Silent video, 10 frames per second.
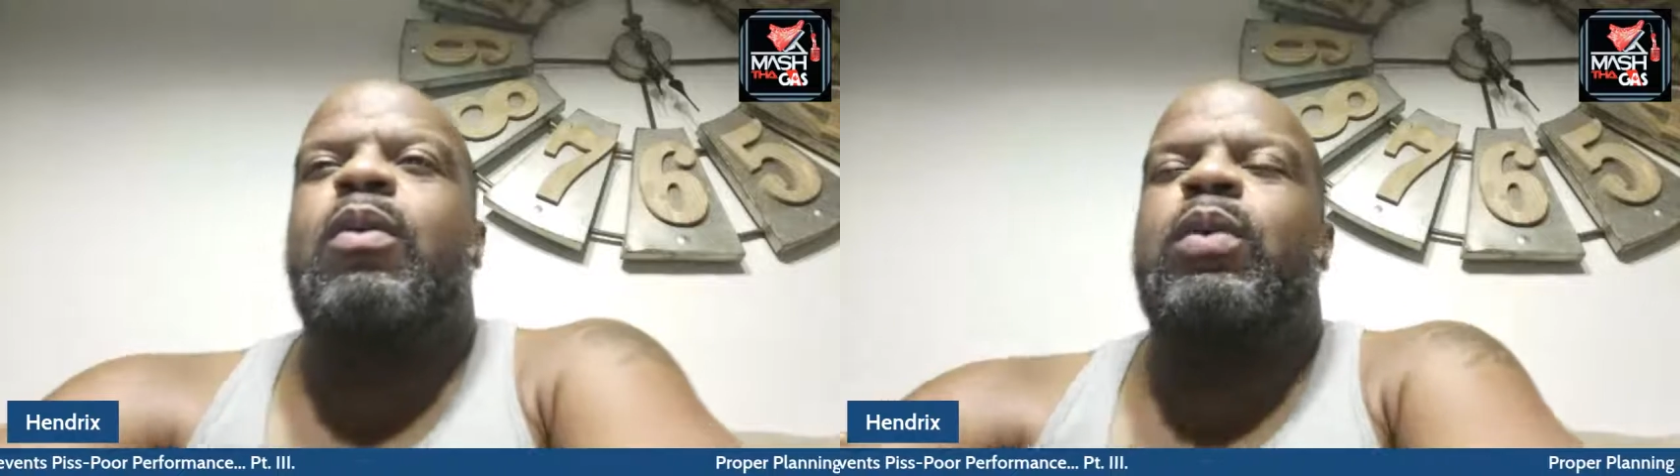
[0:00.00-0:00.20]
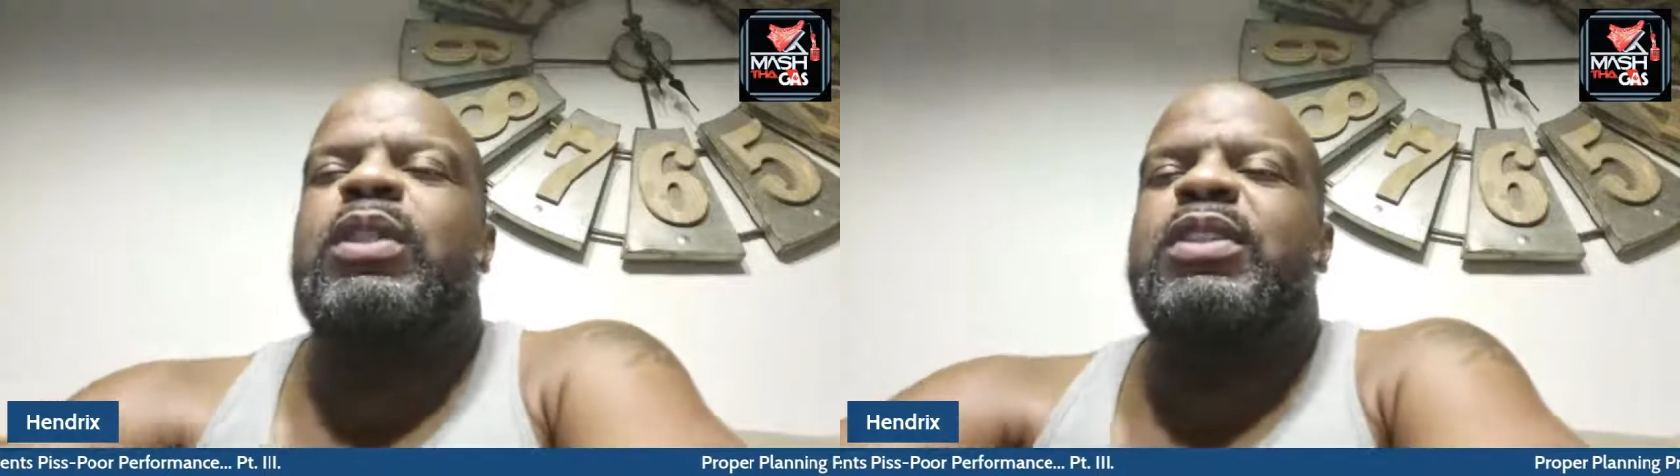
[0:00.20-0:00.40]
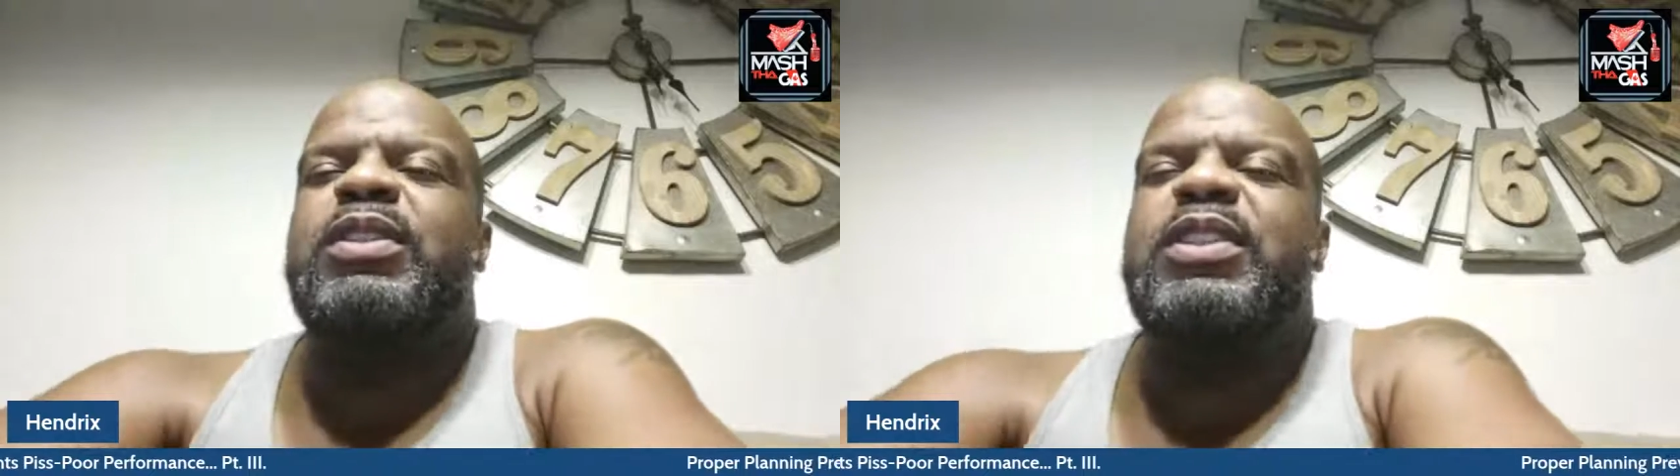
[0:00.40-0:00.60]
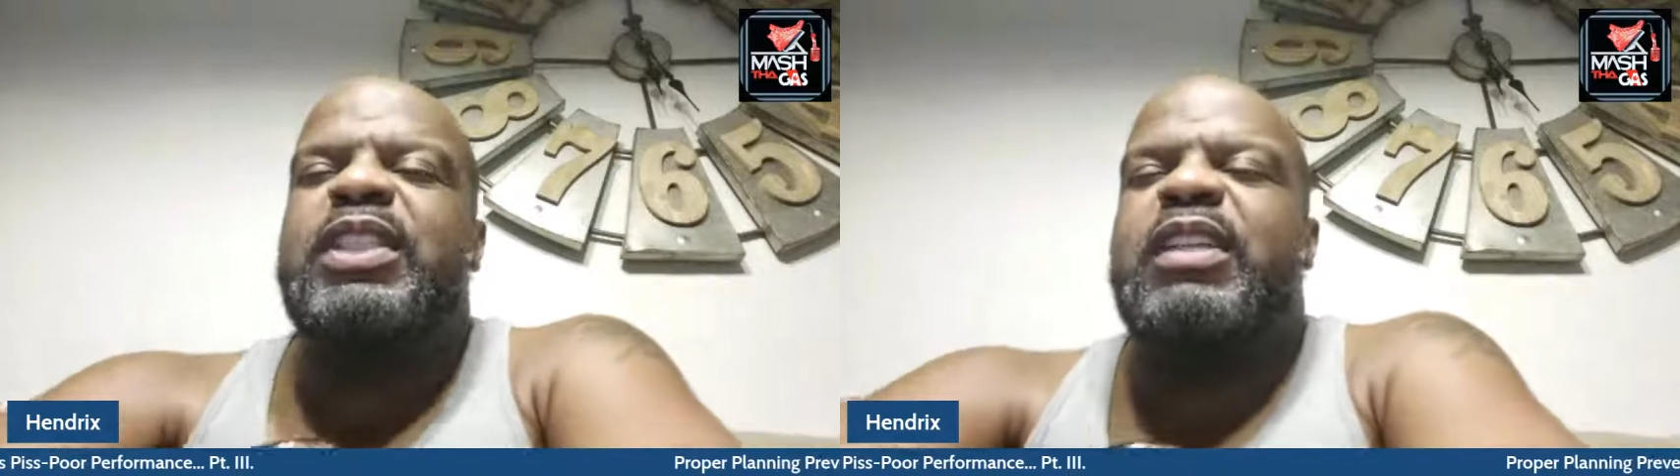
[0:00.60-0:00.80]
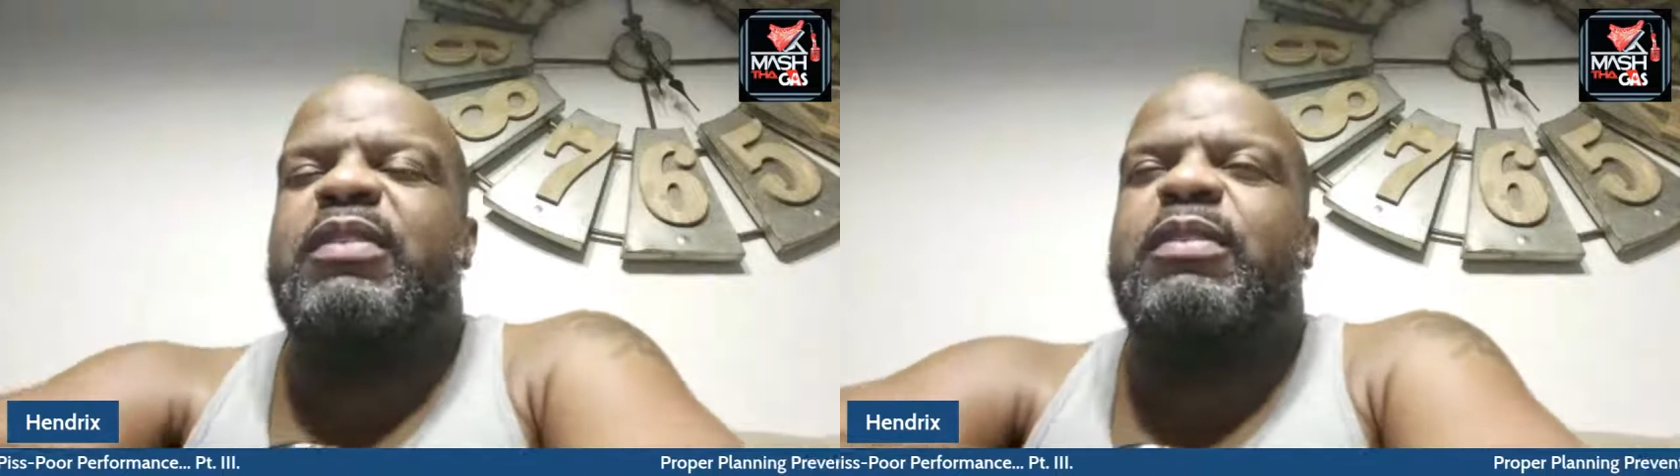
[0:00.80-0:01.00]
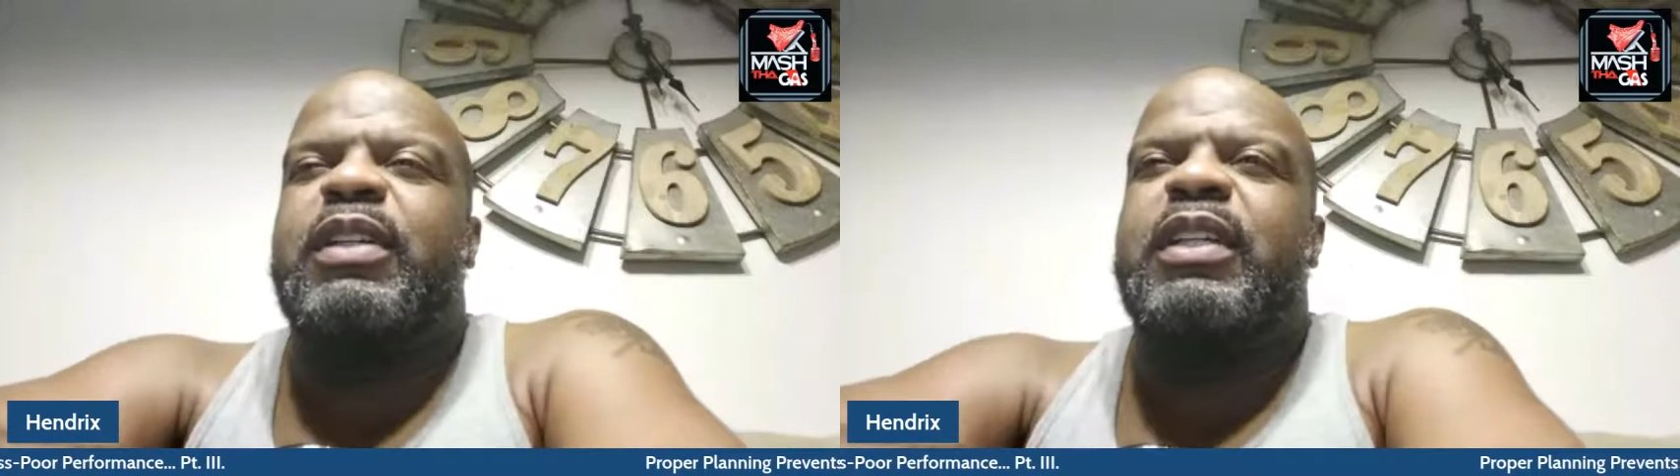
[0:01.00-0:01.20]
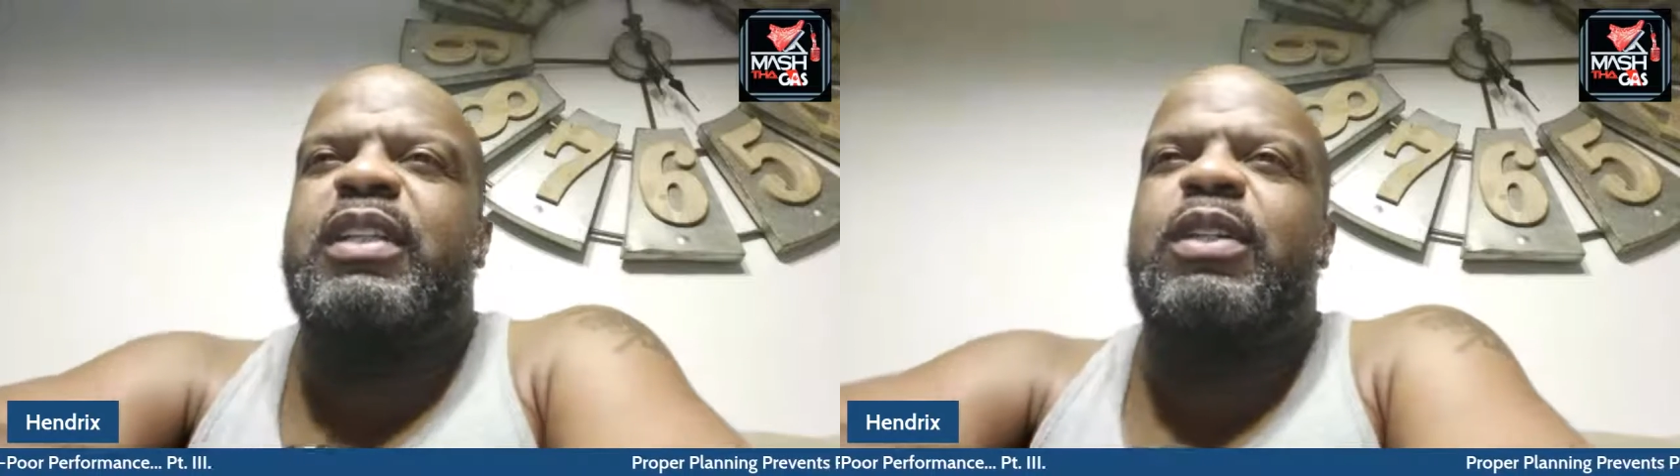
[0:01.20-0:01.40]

what you see in front of